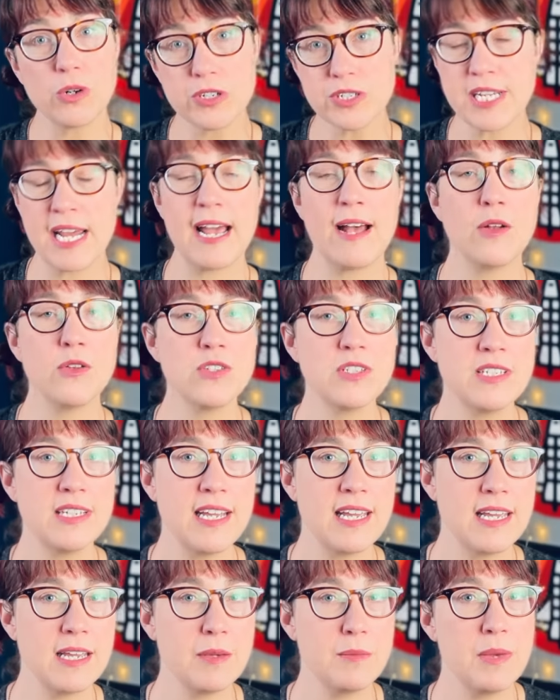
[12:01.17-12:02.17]
town's
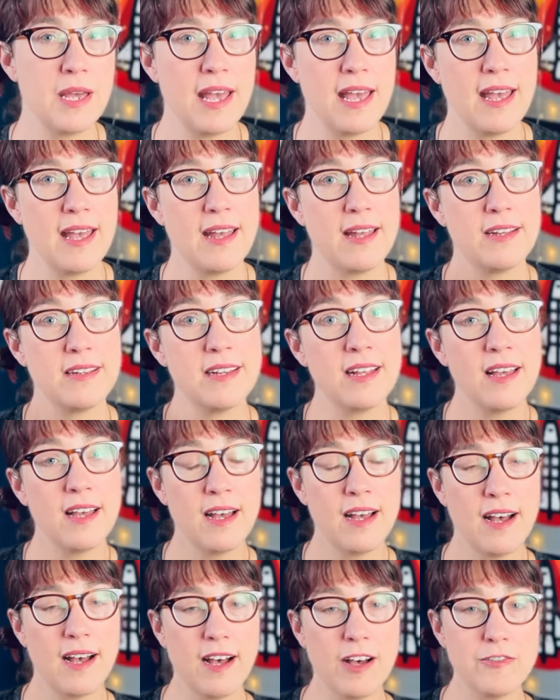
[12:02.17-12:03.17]
name and
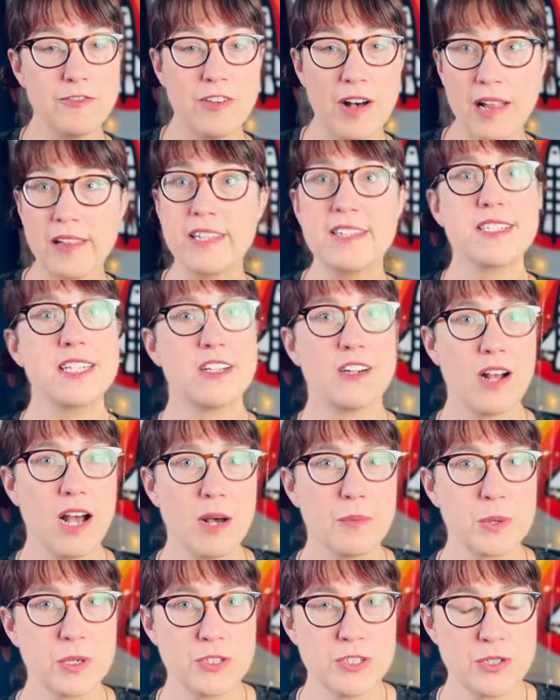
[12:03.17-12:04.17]
uh, volunteer
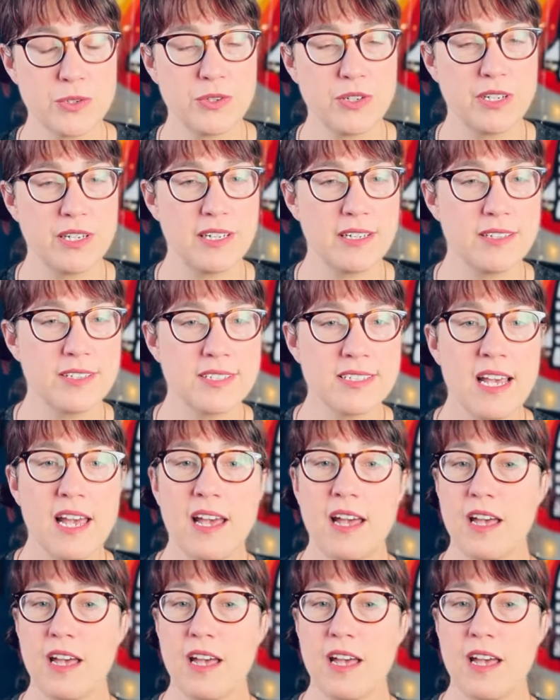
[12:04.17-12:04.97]
opportunities.